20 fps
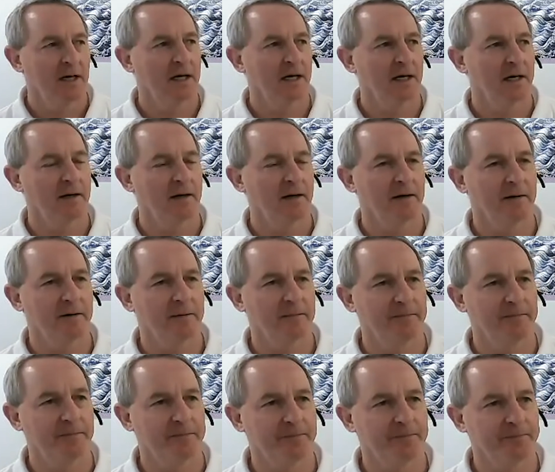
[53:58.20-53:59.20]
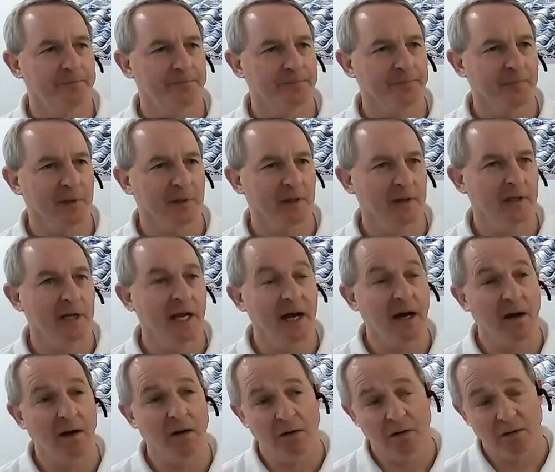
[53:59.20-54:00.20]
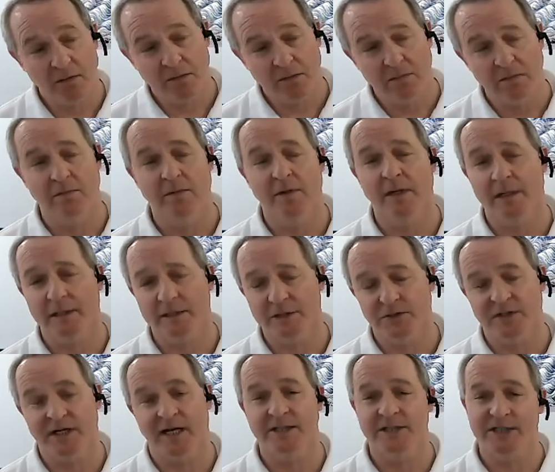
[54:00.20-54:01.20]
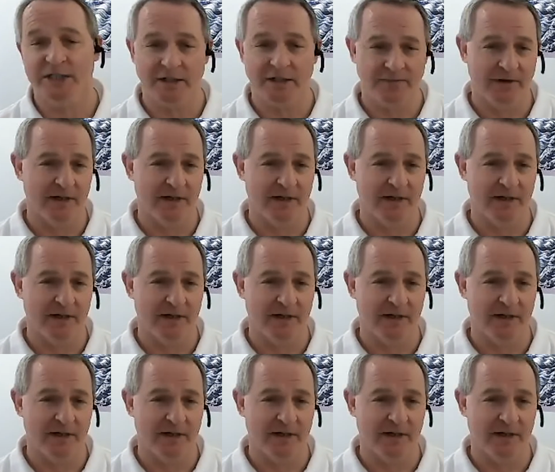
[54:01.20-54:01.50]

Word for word: Um, now, as your Tai Chi